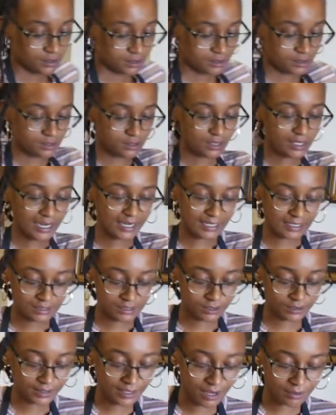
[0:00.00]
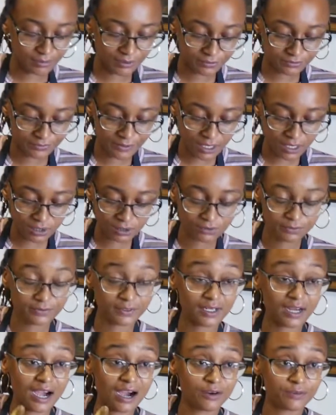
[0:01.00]
So like I told y'all before,
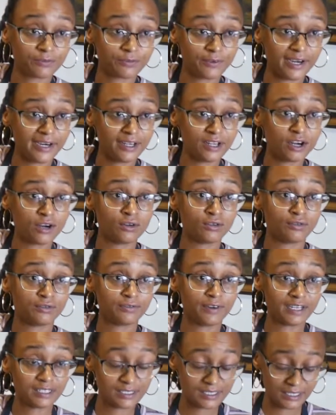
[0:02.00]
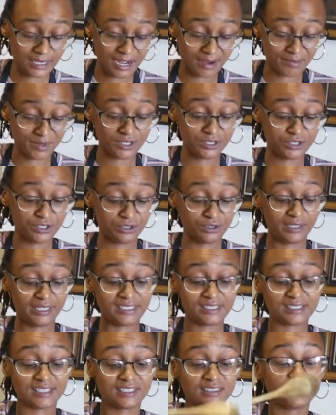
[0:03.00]
for the Alfredo, first thing I'm going to do
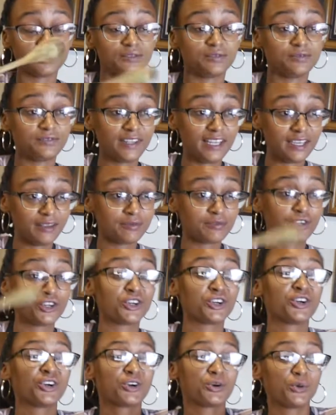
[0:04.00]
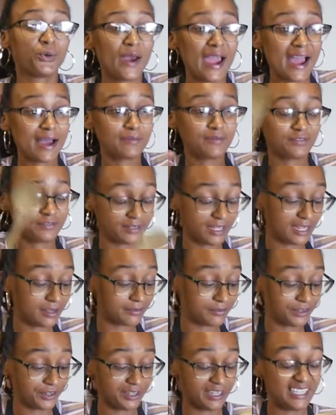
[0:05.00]
is get the flavor, crab
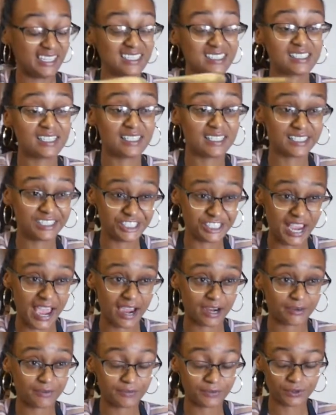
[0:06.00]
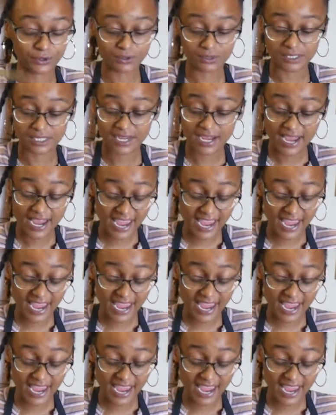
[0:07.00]
flavor, into the jackfruit.